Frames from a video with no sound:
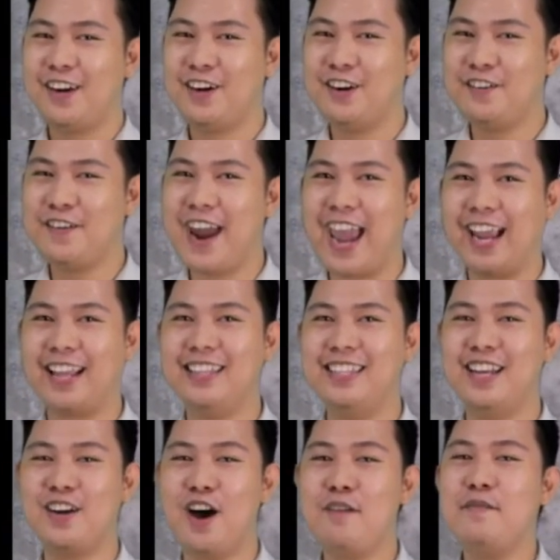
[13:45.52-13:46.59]
Correct.
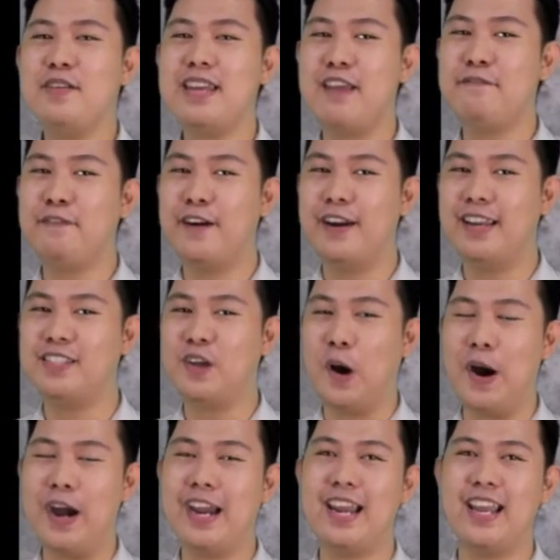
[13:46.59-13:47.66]
The common name for this
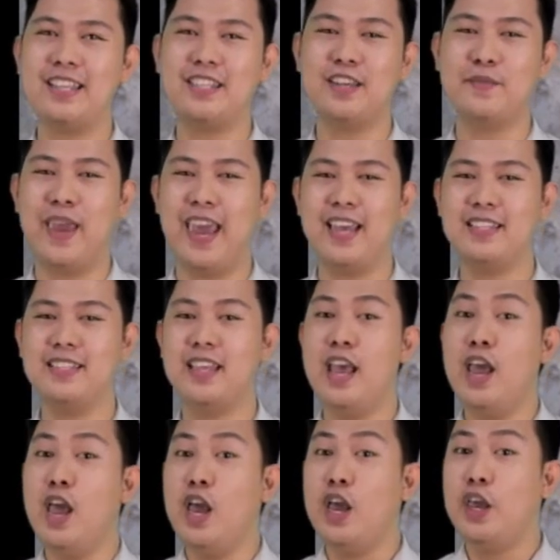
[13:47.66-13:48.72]
organism is
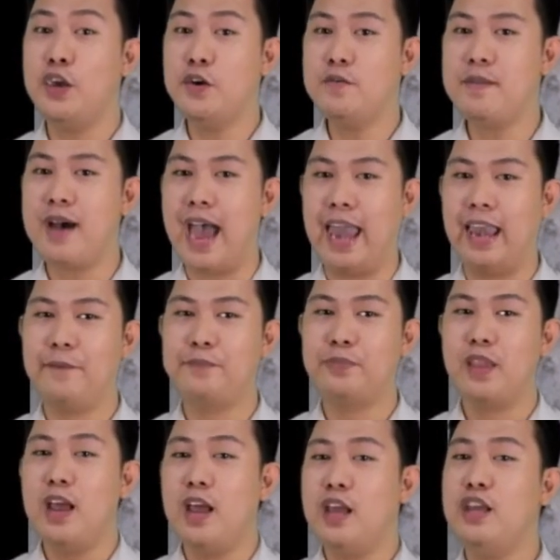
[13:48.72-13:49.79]
human.
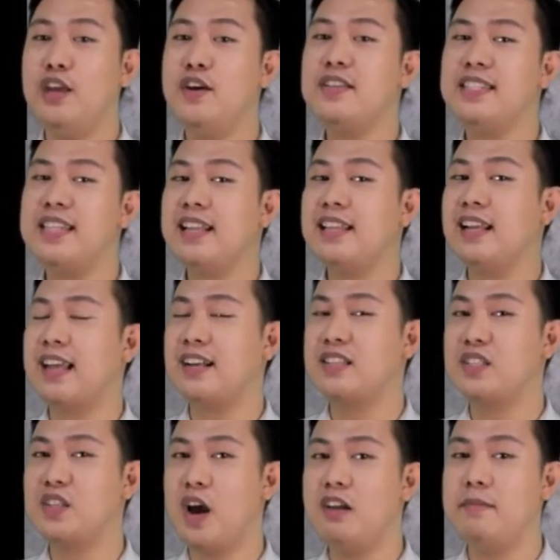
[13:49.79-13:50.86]
Using the
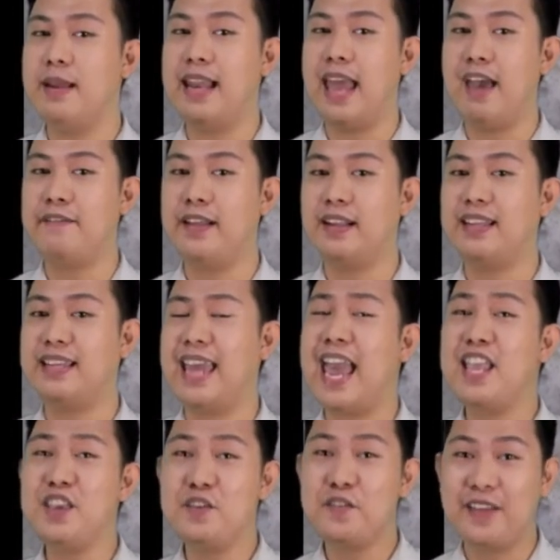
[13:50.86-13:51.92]
taxonomy level,
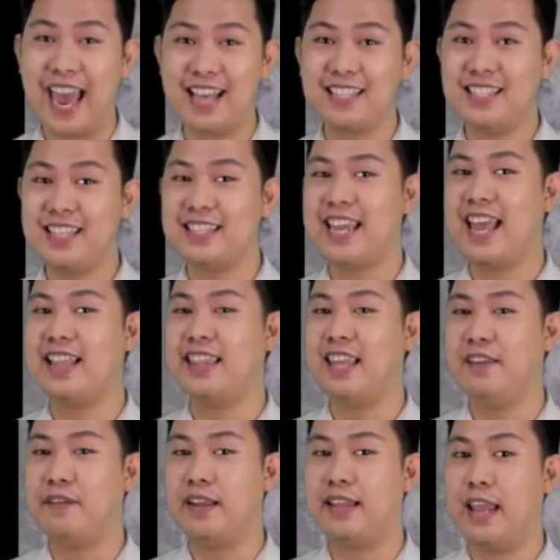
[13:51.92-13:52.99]
can you guess the
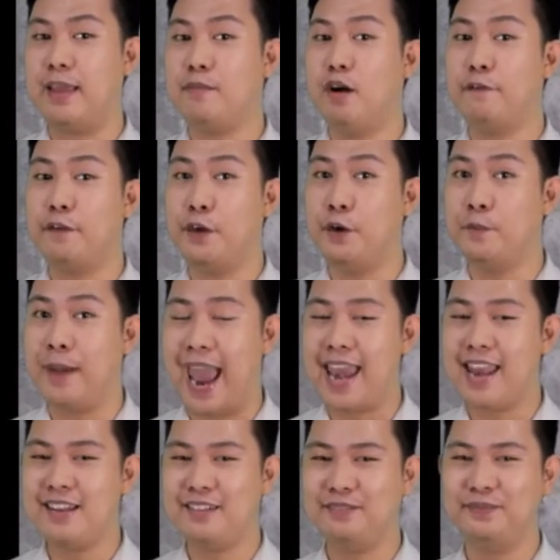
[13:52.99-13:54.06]
scientific name of
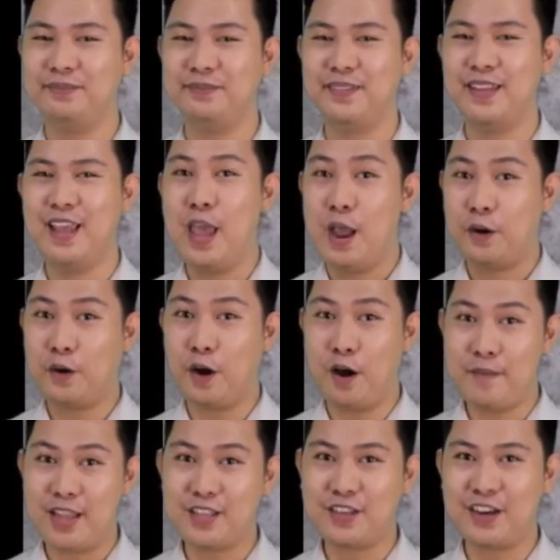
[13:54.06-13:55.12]
human?
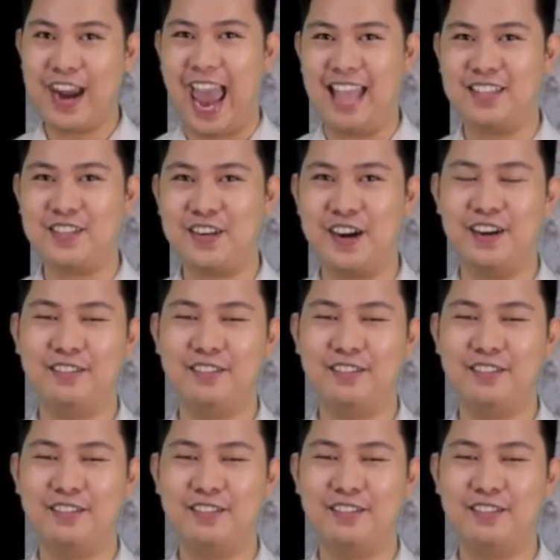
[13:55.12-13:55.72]
Comment your answer.